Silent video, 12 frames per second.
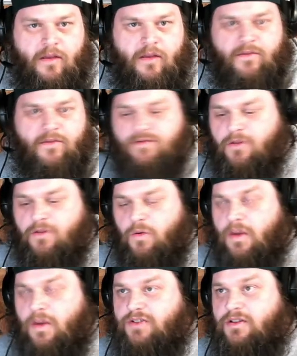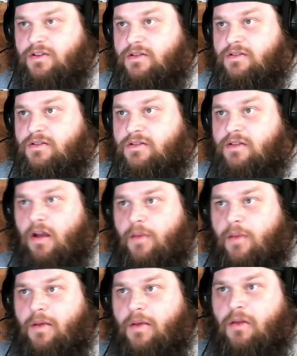no questions, and talk
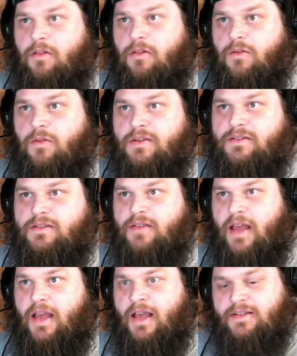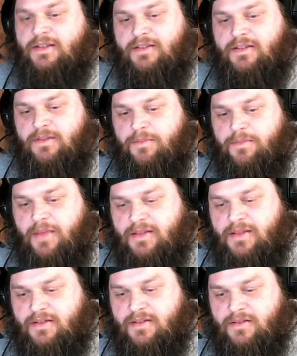about Lewis acids and bases.